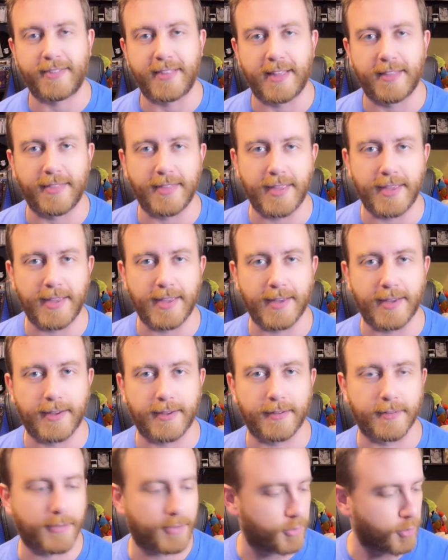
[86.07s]
than the
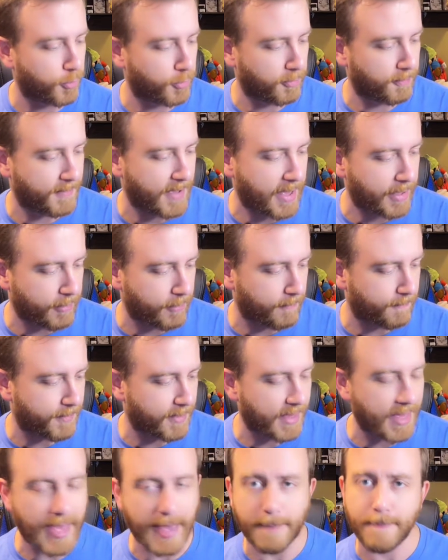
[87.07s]
total value of
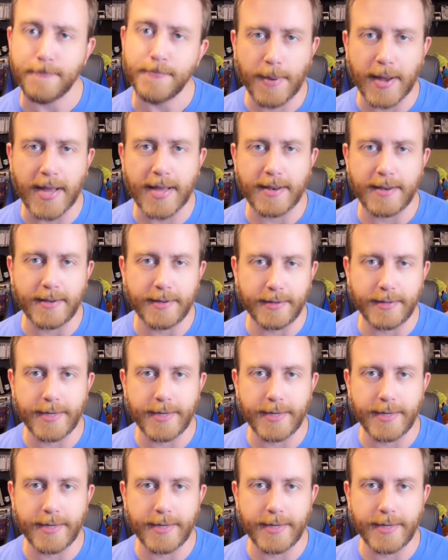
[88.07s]
the game, but,